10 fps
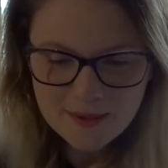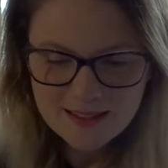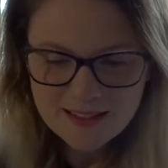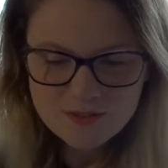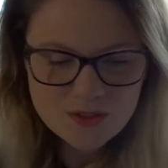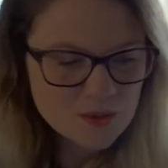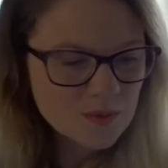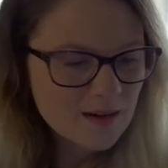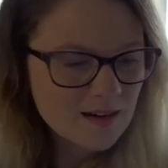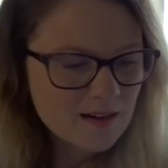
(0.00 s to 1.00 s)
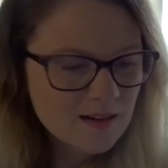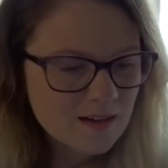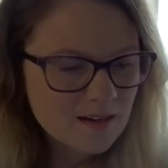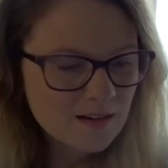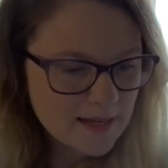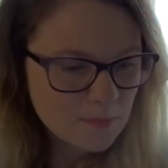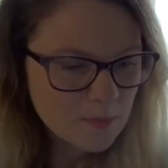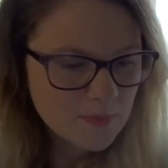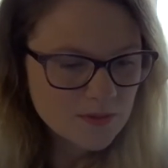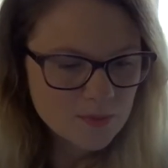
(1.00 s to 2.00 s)
bet if you are
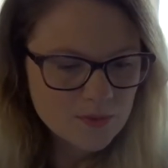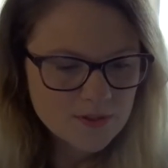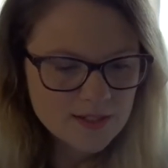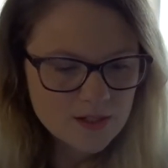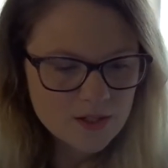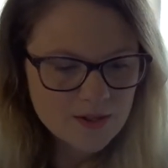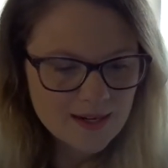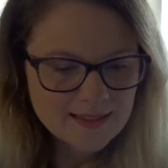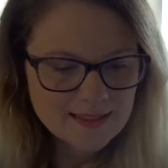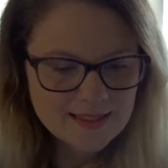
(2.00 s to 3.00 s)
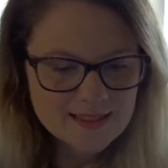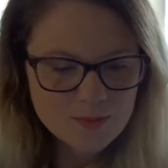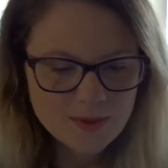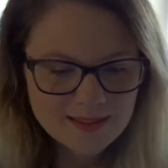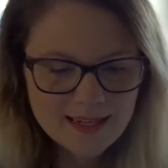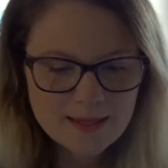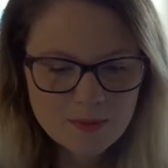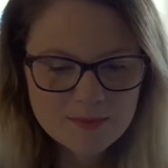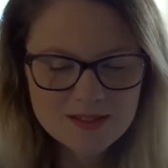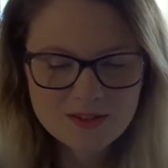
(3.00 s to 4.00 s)
K-popper you already know at least one
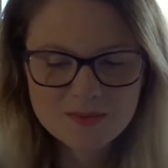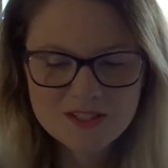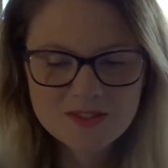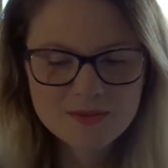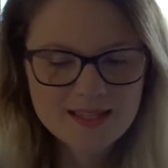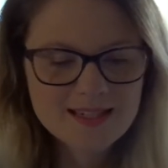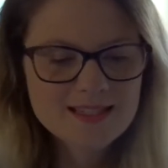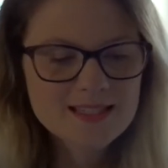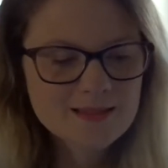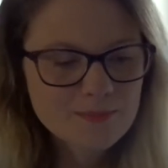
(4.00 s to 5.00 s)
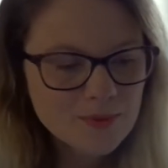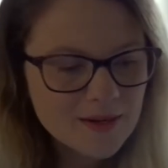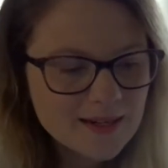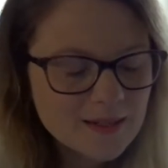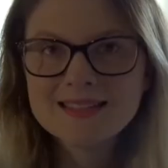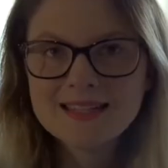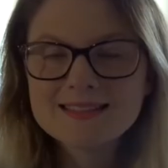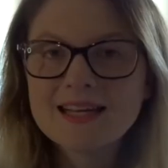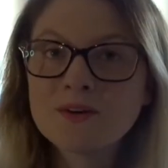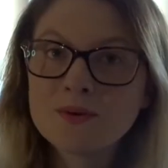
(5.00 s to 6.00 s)
K-pop song which is related to spring.
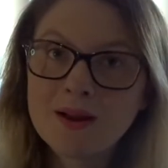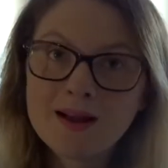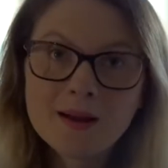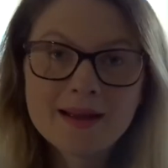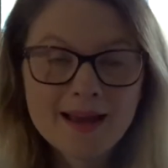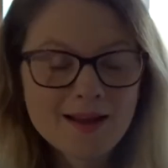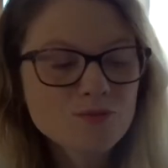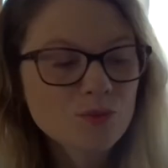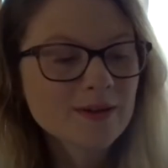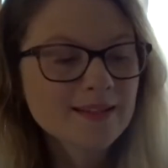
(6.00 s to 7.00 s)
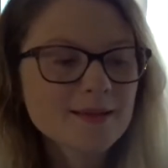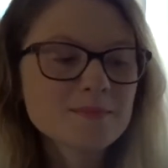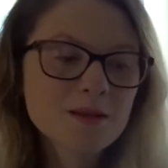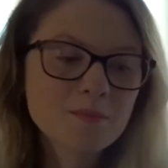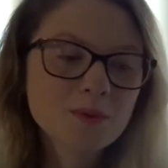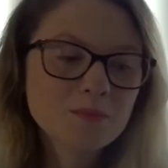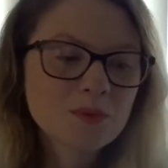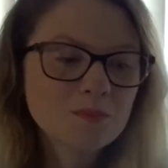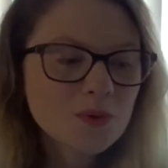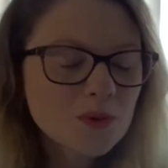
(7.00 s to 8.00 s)
Yes, I know Roy Kim's Bom
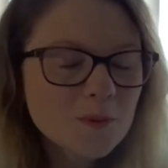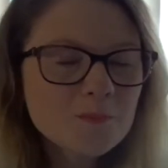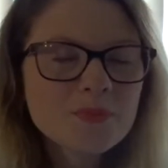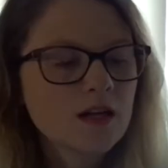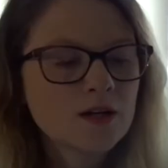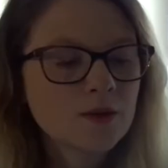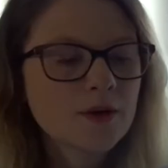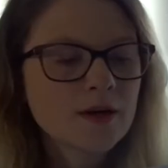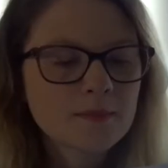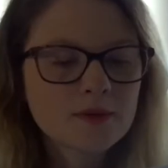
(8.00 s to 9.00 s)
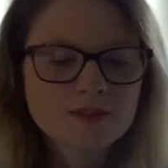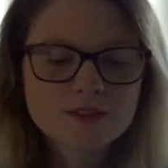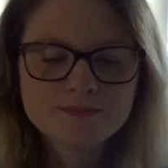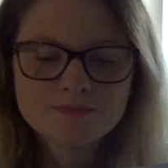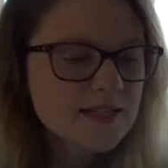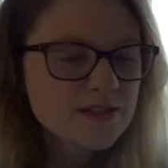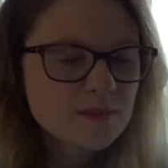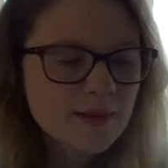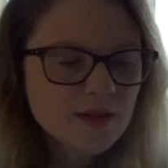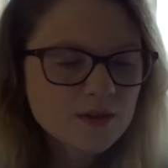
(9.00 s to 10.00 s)
Bom Bom. I know a number of them. As
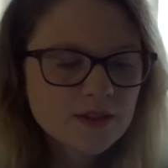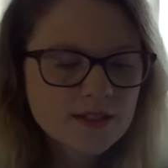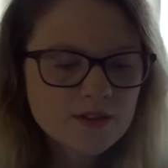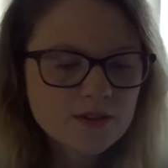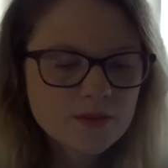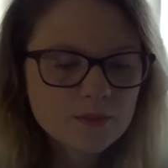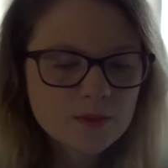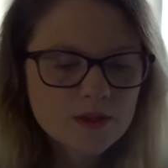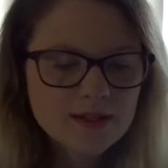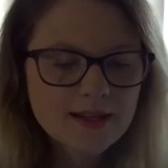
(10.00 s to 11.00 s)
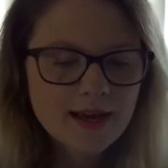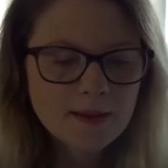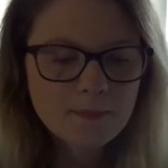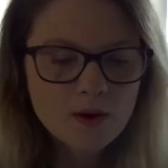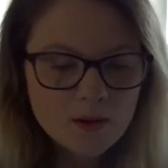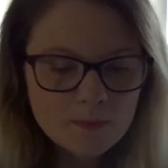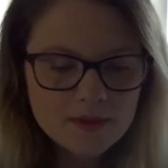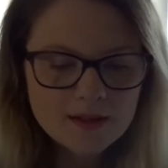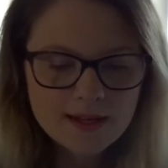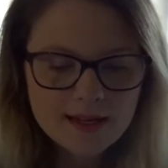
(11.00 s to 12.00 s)
you may already know the word K-pop,
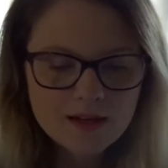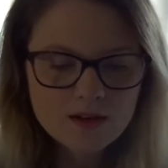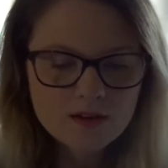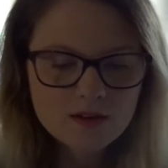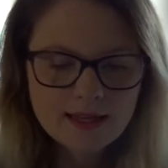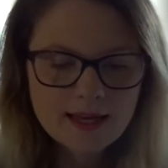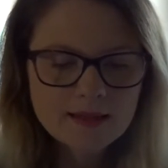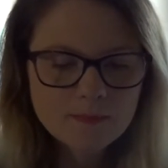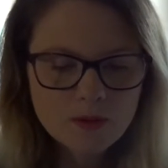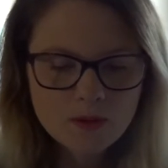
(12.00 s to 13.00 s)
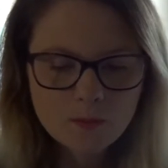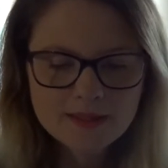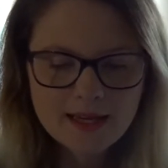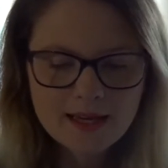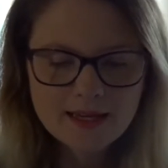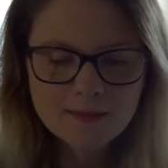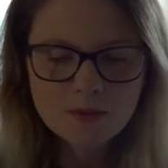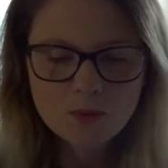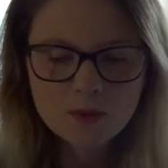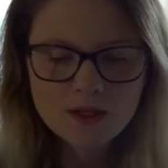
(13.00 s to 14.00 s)
now K-pop became
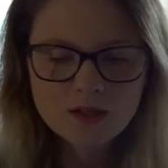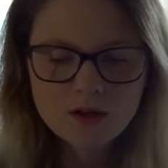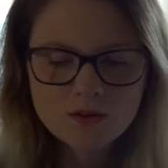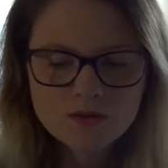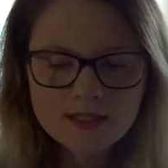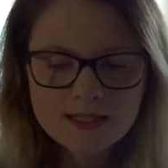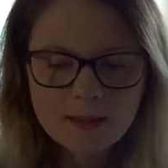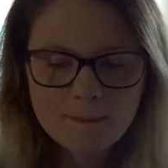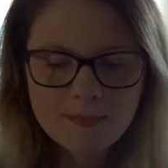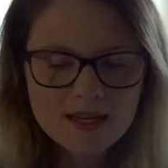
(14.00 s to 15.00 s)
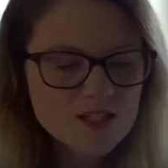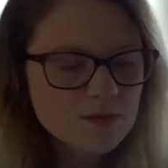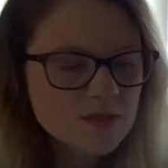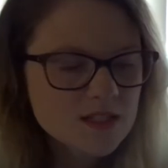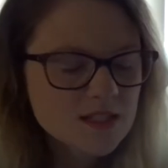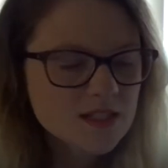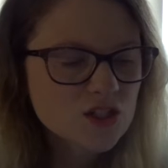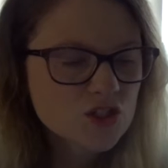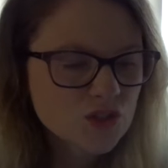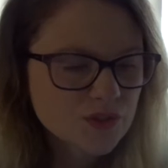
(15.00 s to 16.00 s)
one of the major music
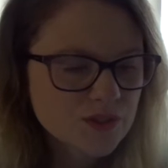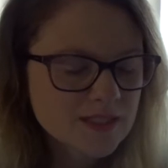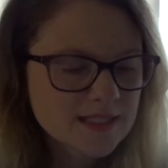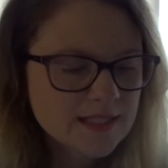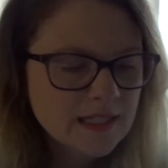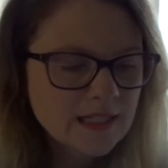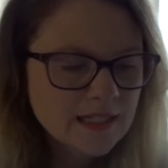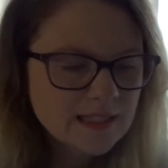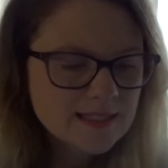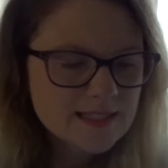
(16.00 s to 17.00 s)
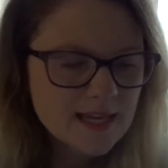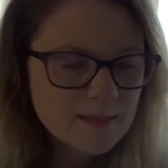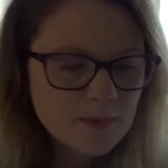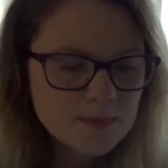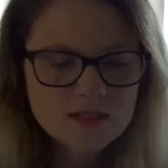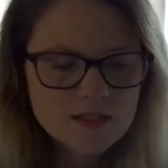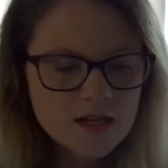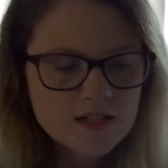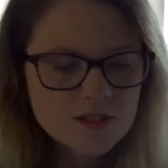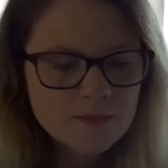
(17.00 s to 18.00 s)
genres. This K-pop
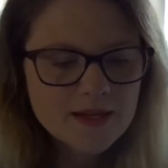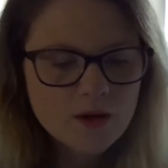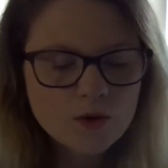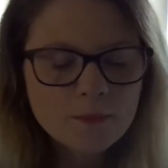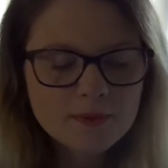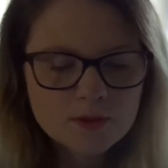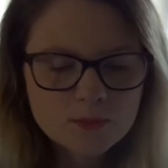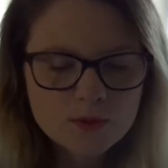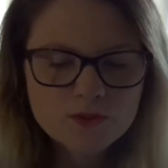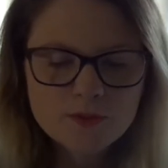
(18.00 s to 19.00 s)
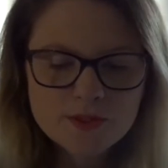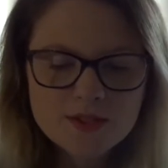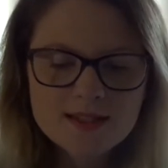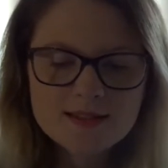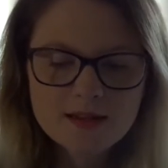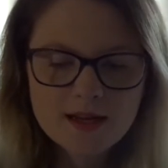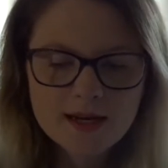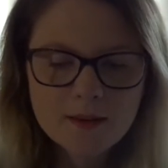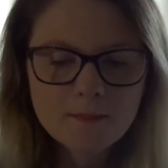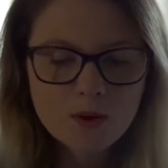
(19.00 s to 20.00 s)
started to be on Billboard from
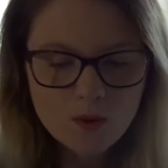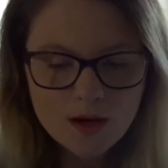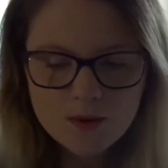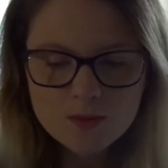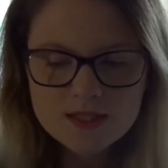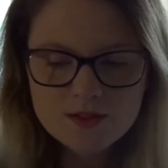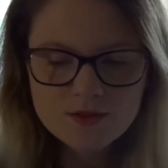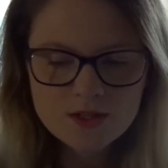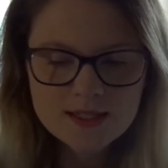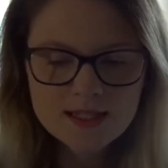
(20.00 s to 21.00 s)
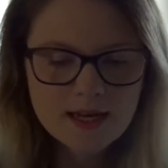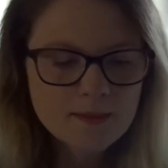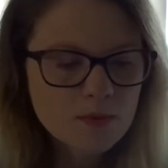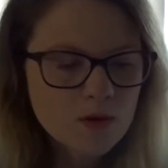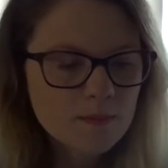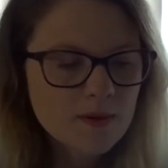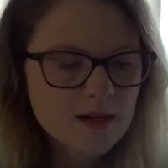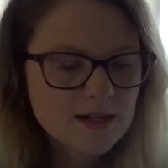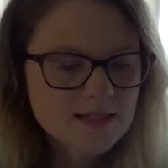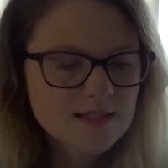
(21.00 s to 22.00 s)
2009. BoA was the first K-pop
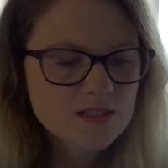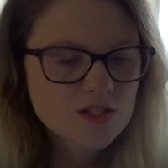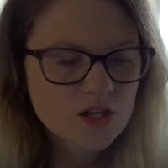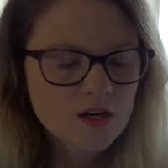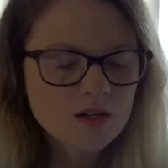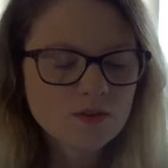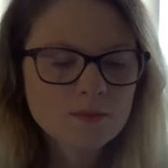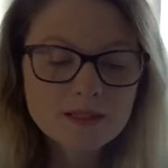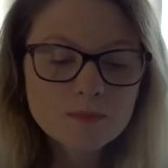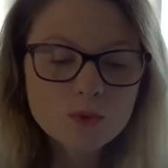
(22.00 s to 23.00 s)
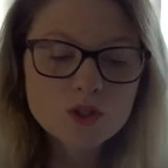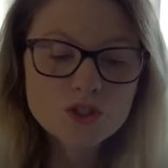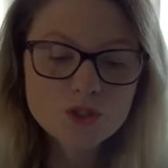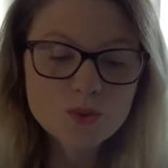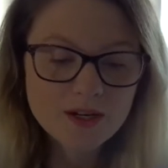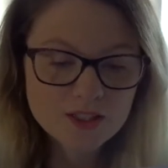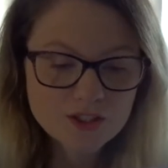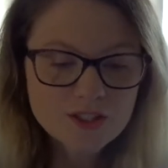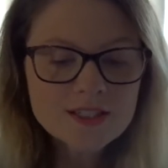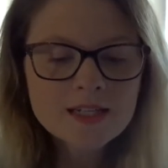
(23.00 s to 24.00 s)
artist to chart on Billboard
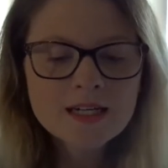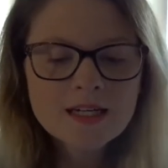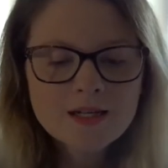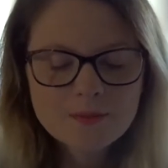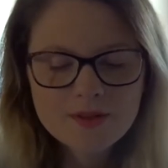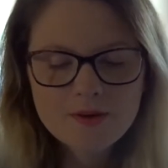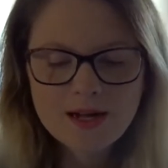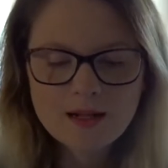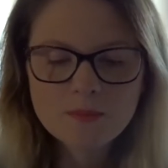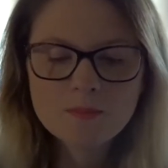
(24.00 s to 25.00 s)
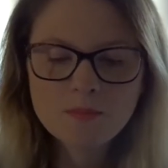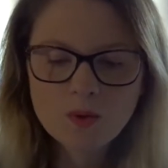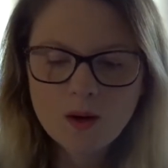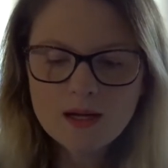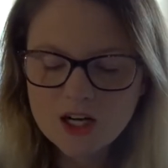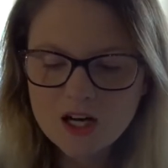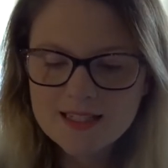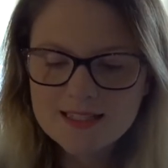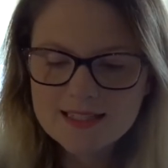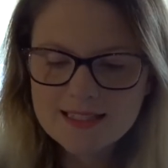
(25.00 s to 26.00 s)
200 with her album BoA.
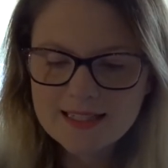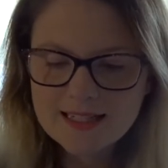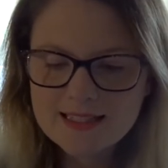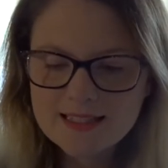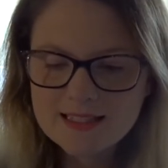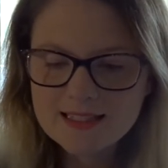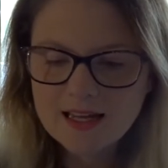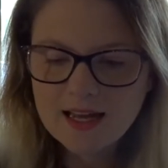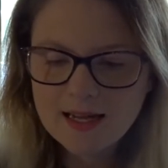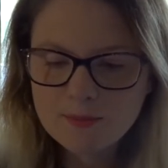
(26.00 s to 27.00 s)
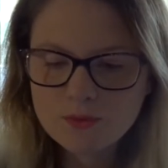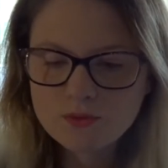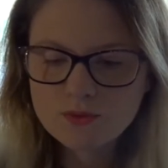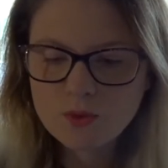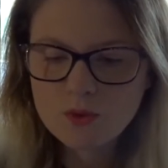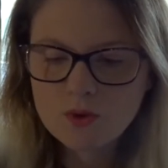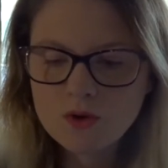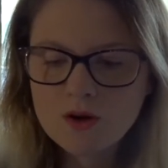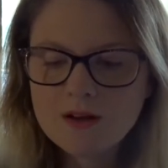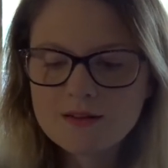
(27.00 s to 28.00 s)
Chart dated April 4,